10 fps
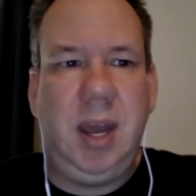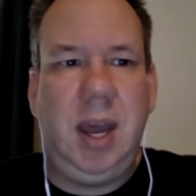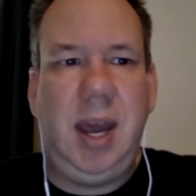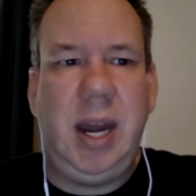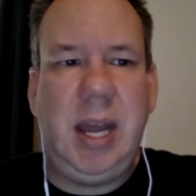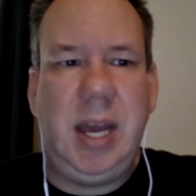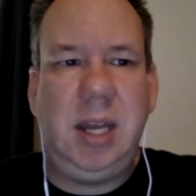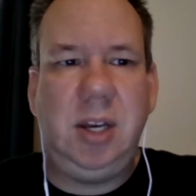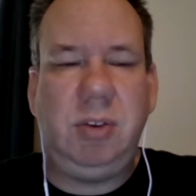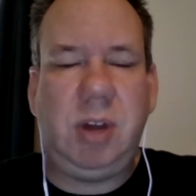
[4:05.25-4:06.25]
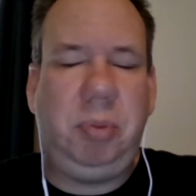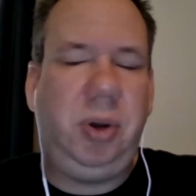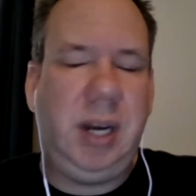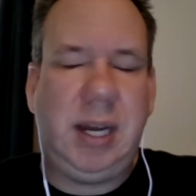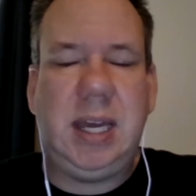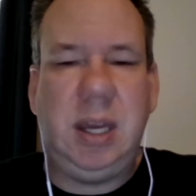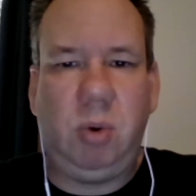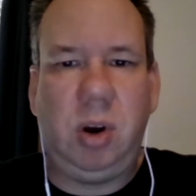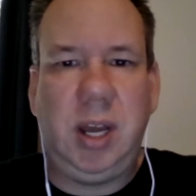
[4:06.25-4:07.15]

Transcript: And you can put in a keyword